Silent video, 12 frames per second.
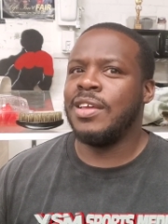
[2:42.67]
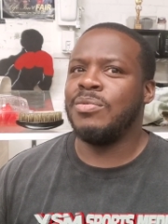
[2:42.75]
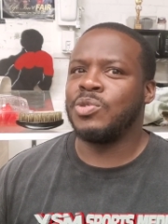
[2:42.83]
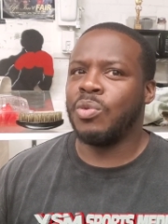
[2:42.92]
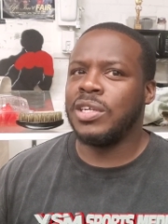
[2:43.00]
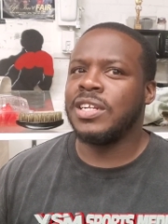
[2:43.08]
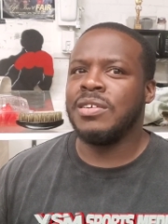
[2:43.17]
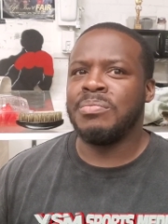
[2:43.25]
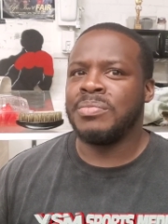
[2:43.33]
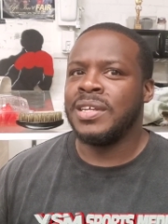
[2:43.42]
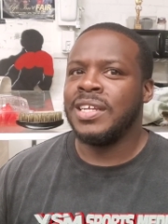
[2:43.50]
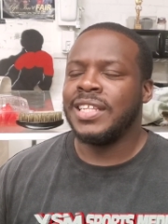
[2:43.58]
Yeah, it was one of
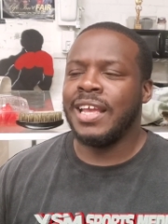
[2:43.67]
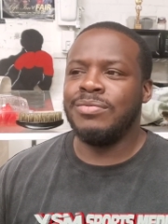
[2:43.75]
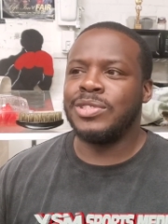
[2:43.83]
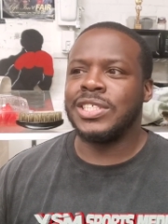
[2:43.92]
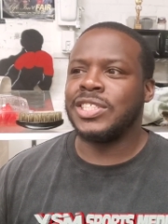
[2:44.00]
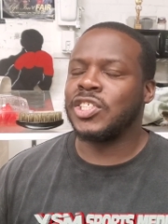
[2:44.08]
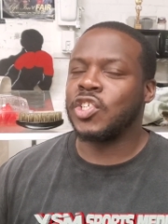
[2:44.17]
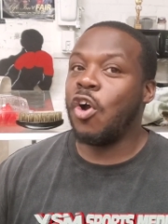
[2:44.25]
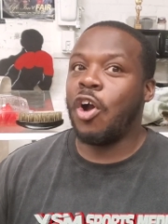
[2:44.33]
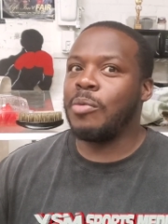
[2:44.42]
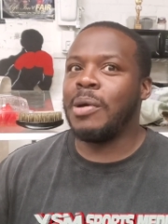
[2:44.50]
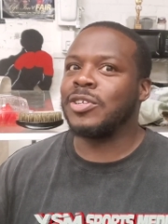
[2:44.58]
them. They was just
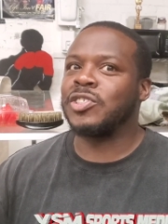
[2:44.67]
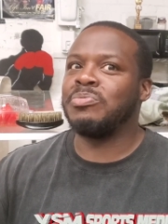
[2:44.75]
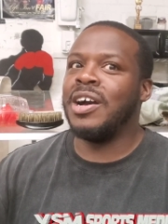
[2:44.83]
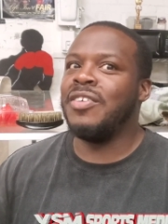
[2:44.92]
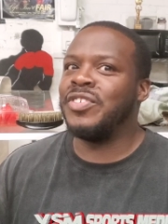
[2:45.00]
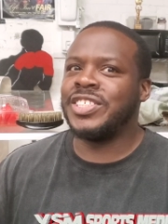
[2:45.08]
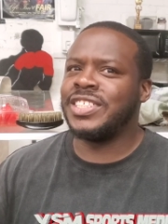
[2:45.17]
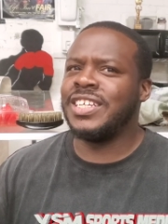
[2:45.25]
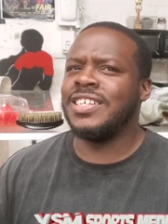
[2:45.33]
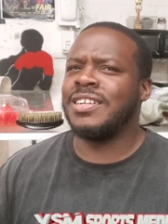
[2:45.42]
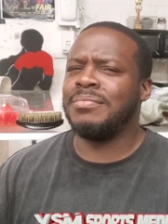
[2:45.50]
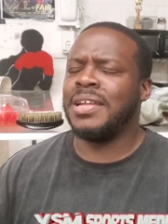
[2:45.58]
talking about some other
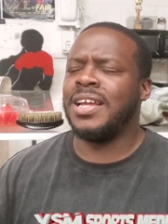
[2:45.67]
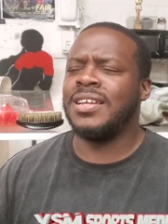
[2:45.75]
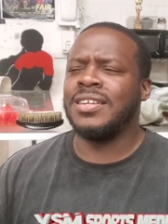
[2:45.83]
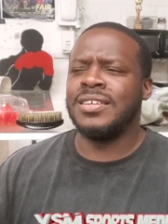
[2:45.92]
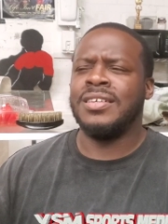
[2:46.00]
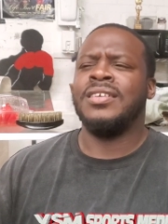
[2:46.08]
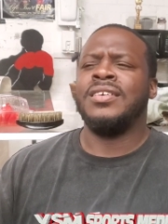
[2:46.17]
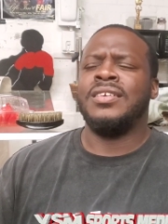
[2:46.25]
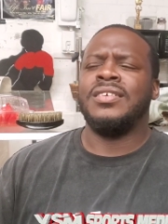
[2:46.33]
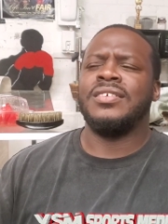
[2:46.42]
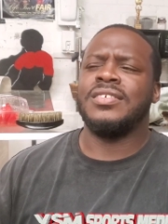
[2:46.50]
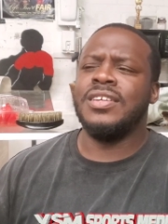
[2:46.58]
shit. And I'm like,
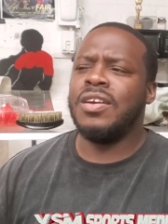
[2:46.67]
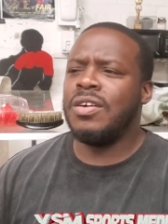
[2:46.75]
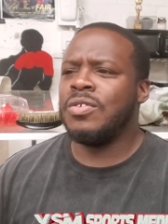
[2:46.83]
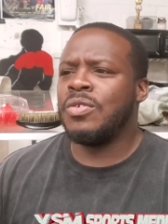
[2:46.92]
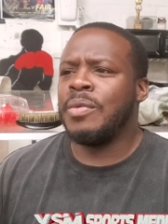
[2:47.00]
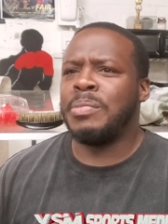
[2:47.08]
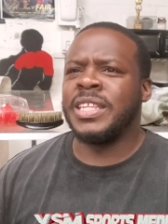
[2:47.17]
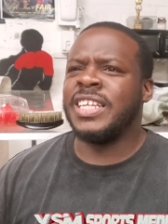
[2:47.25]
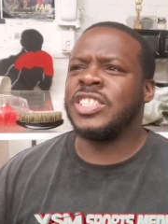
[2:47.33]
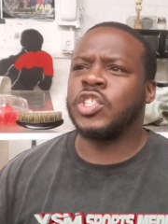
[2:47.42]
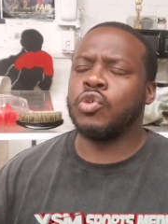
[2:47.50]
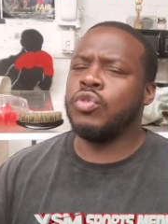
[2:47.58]
yo. But
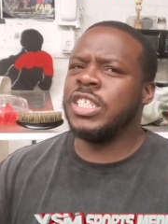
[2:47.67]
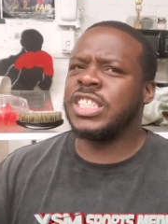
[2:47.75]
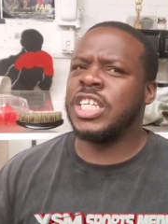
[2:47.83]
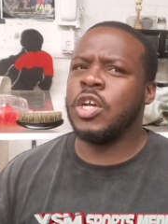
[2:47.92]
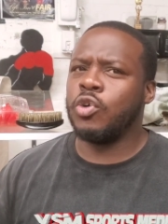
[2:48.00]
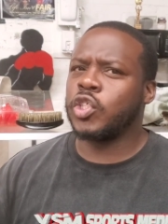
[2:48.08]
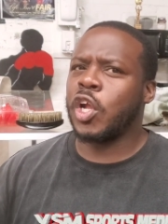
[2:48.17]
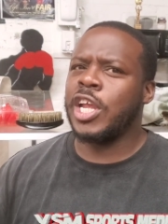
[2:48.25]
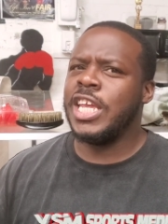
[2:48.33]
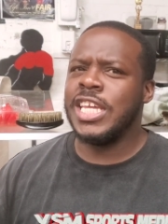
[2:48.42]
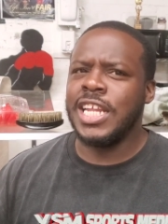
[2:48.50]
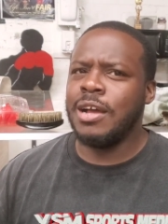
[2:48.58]
then as soon as T.O.
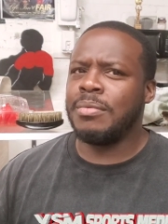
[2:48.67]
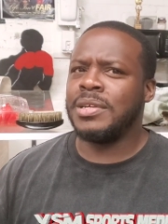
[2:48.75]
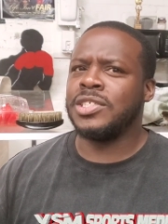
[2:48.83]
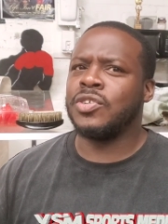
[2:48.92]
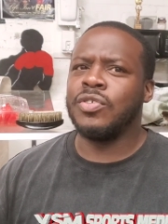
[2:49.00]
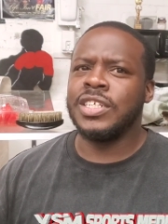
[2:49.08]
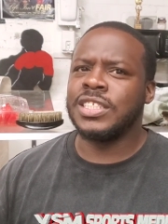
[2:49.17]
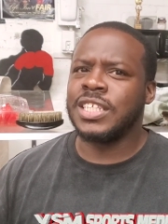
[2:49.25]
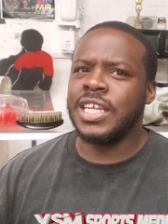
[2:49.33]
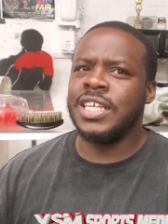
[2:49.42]
started heating up and doing his thing.